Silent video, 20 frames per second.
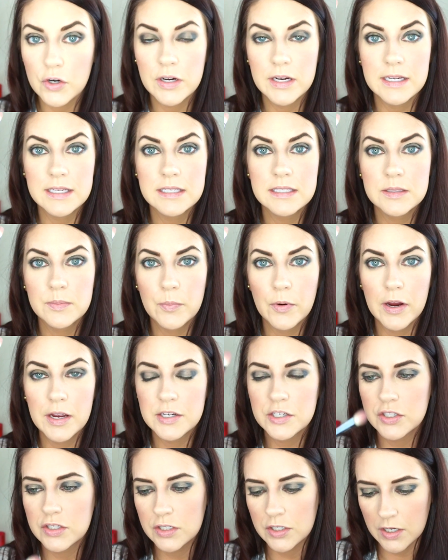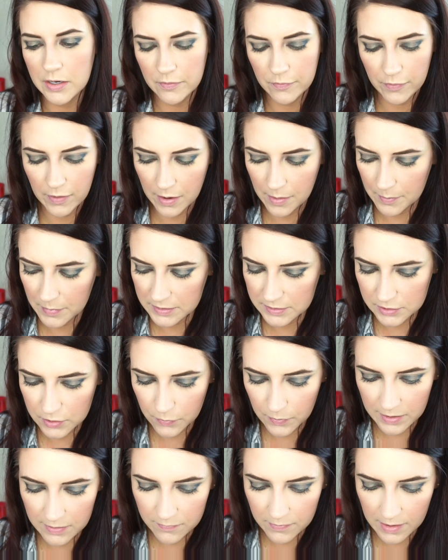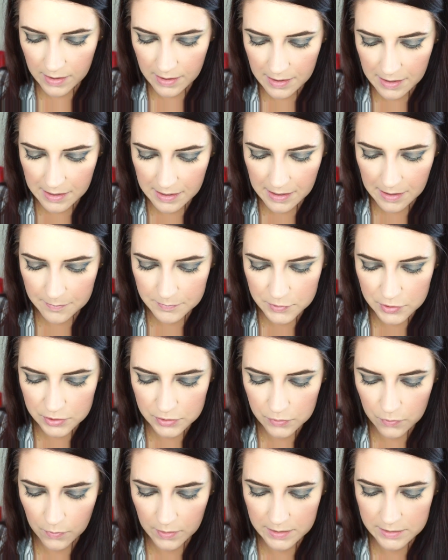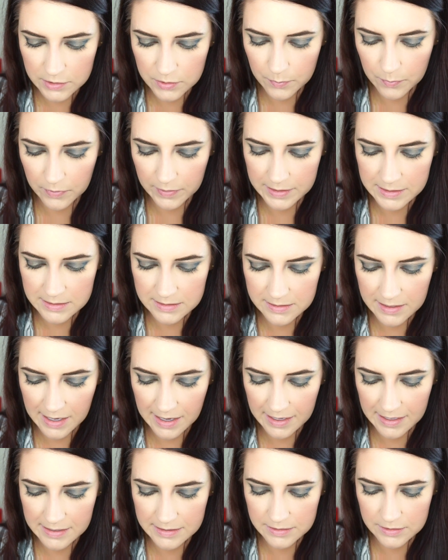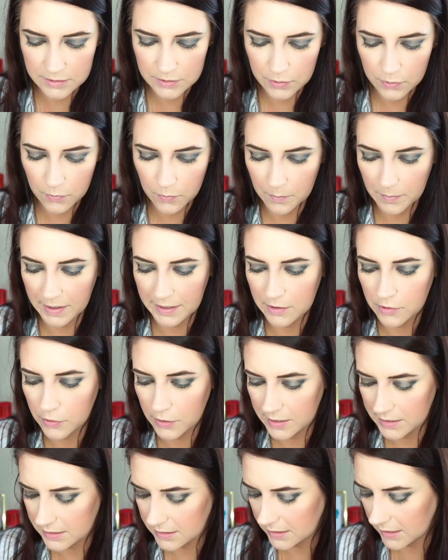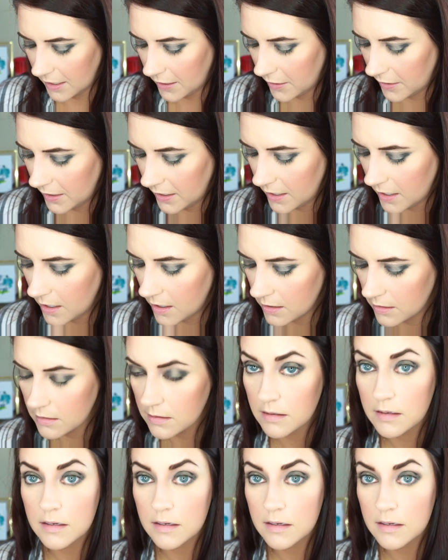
crease brush from Zoeva, and I'm just going to blend that into my crease area.